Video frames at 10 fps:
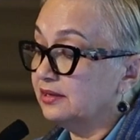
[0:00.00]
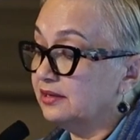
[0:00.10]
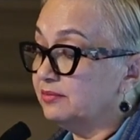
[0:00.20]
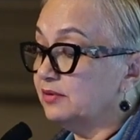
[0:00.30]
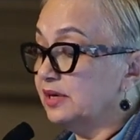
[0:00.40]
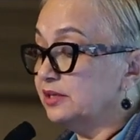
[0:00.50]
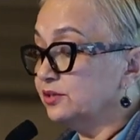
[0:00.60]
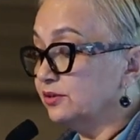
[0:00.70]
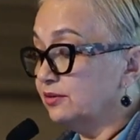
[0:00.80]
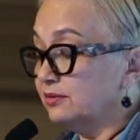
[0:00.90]

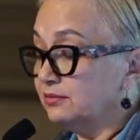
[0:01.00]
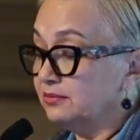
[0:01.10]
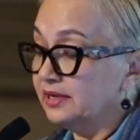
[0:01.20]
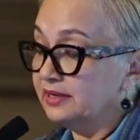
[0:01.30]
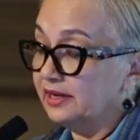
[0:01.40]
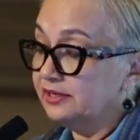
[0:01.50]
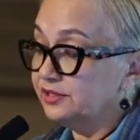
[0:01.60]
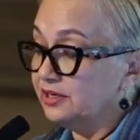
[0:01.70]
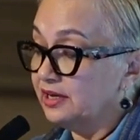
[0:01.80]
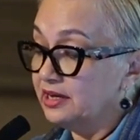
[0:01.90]
WHO and
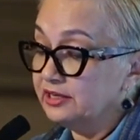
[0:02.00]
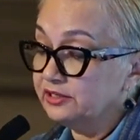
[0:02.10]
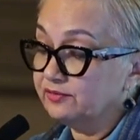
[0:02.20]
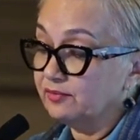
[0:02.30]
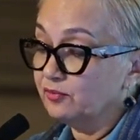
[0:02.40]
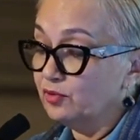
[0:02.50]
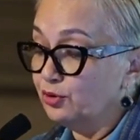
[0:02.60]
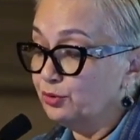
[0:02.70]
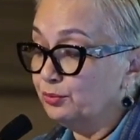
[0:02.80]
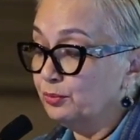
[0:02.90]
AGAH from
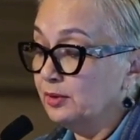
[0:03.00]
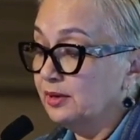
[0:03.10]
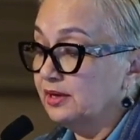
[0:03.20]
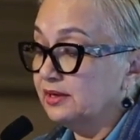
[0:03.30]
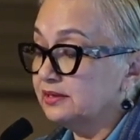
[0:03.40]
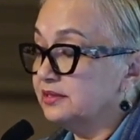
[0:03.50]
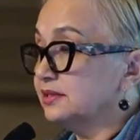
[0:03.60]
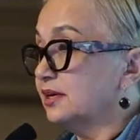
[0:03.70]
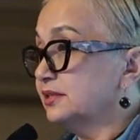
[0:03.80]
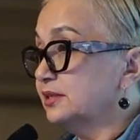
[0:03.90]
Rome,
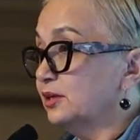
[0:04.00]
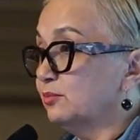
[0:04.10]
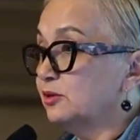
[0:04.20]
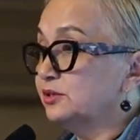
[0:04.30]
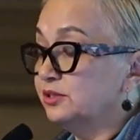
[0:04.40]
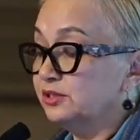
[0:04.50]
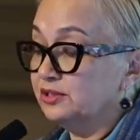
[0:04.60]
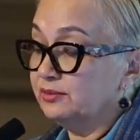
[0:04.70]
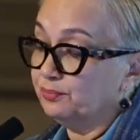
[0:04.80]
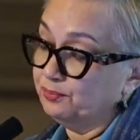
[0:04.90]
discussing
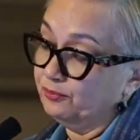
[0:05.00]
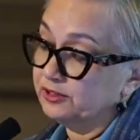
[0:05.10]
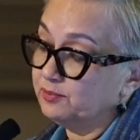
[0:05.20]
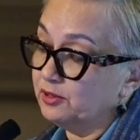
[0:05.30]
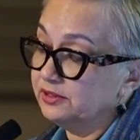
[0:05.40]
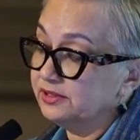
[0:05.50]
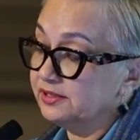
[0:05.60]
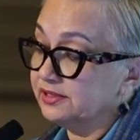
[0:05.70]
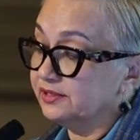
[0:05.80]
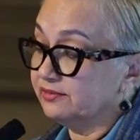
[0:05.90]
emergency
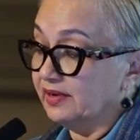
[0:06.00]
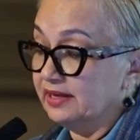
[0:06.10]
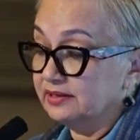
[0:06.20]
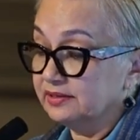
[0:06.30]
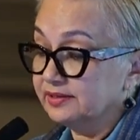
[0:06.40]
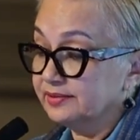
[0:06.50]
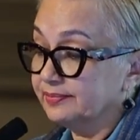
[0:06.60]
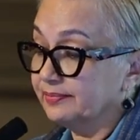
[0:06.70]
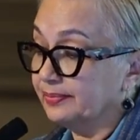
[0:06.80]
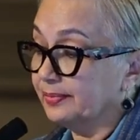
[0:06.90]
responses and
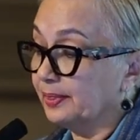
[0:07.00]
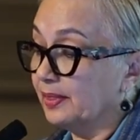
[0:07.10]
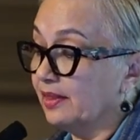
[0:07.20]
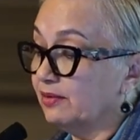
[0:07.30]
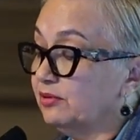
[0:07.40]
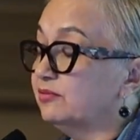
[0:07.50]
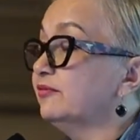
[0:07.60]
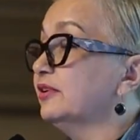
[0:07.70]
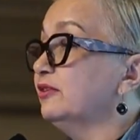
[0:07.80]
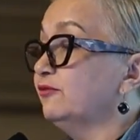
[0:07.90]
surveillance. We
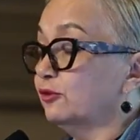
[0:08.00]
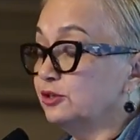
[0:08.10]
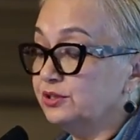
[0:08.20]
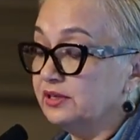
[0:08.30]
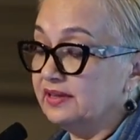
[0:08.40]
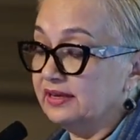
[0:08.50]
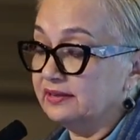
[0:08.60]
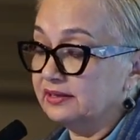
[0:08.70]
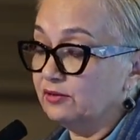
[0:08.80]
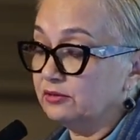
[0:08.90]
were very fortunate
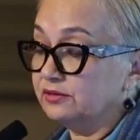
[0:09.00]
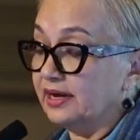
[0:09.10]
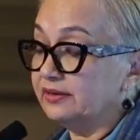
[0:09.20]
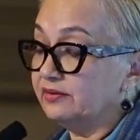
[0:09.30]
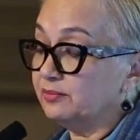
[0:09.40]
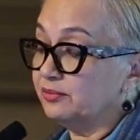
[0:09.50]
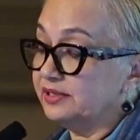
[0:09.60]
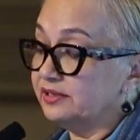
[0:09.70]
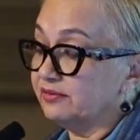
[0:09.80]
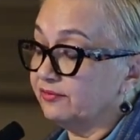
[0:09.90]
then that Dr. Andrea
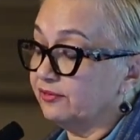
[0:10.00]
Britton